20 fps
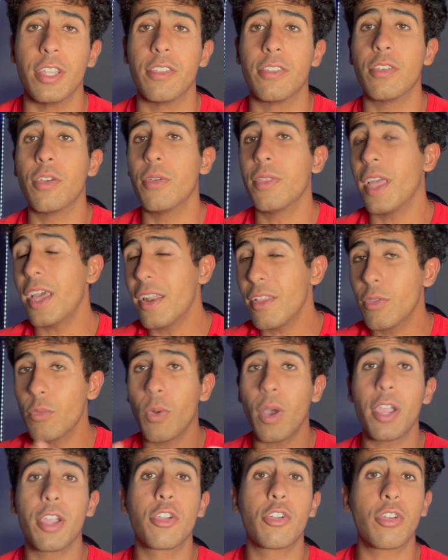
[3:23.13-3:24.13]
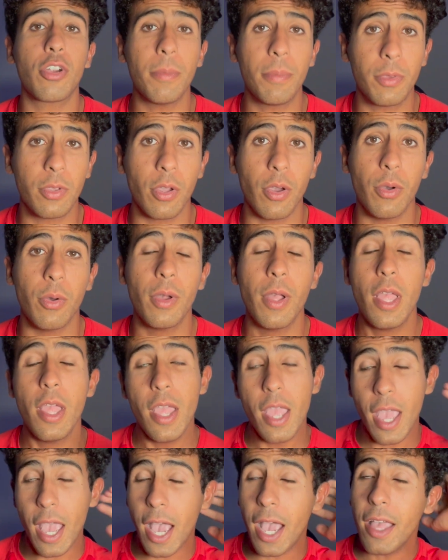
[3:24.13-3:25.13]
So that is why crypto
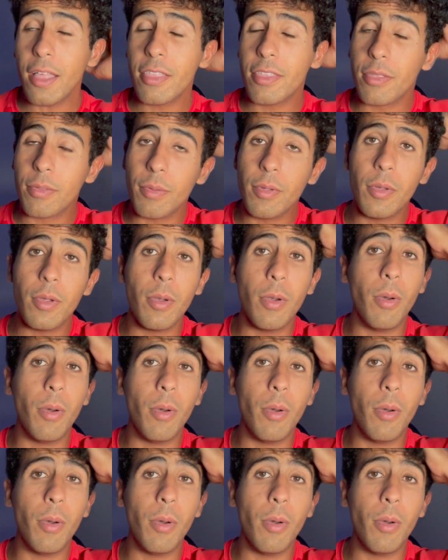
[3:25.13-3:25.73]
has